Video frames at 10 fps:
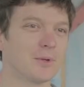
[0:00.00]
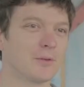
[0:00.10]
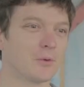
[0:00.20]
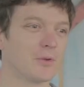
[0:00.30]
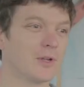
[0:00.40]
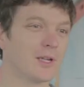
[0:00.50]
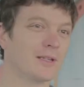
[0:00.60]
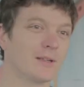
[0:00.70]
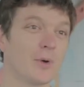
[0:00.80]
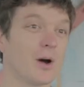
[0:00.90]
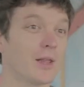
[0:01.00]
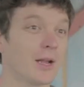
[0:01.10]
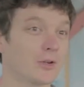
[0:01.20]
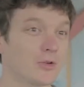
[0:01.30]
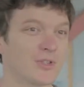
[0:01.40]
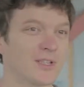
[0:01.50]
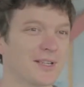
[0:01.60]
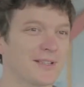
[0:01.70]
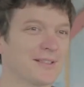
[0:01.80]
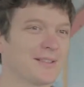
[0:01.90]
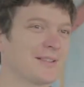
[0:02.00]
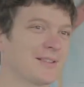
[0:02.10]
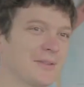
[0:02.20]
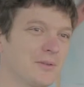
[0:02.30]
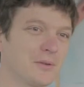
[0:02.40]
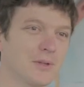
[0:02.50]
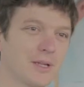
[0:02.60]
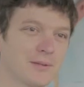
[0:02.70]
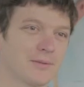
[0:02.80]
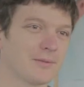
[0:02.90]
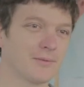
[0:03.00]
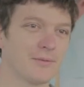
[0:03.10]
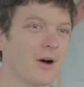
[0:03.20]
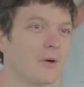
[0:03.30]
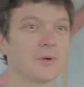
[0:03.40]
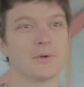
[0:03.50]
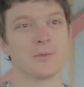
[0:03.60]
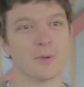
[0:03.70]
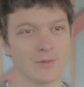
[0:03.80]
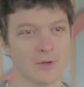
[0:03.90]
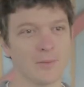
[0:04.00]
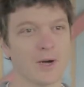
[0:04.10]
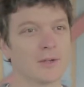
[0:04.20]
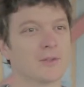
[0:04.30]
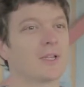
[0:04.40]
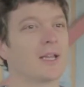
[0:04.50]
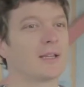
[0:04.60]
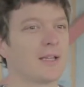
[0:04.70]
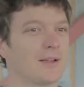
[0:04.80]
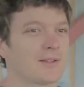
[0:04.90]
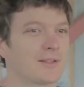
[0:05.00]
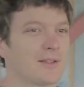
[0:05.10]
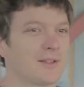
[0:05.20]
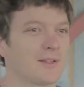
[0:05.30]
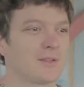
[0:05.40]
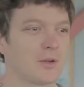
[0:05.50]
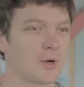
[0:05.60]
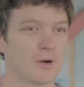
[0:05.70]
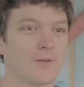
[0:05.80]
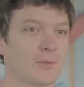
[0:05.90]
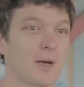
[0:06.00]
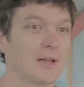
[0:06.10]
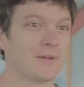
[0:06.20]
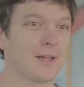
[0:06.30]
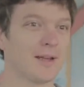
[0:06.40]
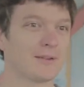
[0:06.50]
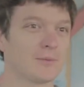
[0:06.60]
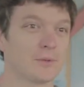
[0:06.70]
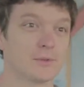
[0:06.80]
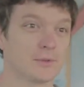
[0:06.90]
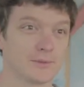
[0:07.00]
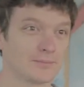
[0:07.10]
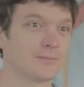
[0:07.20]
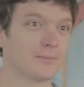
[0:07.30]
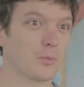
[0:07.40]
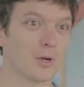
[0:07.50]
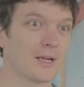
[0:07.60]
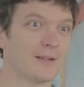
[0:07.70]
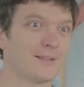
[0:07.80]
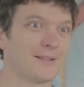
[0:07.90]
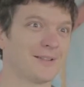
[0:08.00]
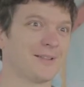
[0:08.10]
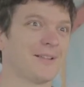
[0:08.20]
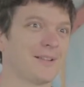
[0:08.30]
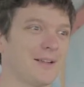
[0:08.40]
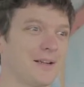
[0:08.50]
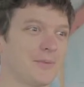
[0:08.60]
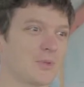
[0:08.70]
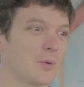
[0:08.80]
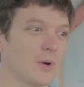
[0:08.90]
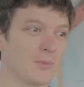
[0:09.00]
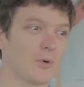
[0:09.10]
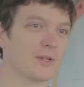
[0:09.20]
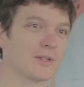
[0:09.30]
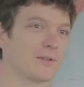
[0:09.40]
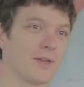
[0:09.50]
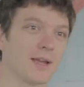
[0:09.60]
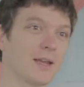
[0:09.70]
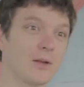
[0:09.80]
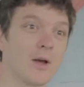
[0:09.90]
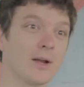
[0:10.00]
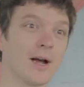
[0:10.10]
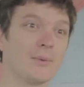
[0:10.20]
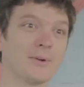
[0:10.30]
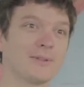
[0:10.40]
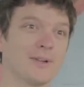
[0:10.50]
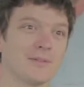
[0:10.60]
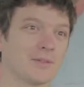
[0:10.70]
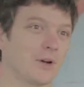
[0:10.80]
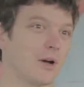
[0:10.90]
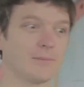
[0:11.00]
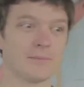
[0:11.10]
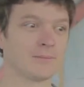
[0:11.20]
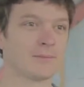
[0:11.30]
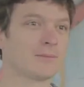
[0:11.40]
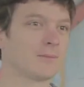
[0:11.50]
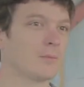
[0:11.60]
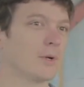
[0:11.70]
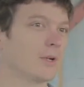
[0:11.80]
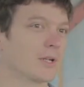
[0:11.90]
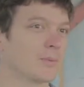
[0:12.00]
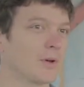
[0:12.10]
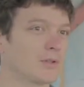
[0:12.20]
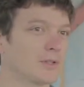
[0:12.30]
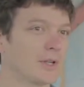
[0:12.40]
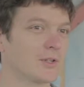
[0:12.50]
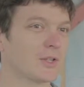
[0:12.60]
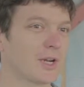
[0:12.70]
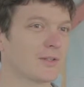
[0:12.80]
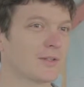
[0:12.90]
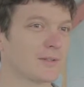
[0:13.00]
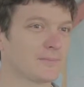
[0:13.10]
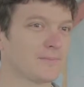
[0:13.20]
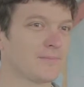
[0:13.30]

we avoid the need to buy the electricity or the firewood or whatever you might use to heat the house. So we don't have to pay for that, which is brilliant. So when the prices of that keep going up over time, we're not exposed to those changes.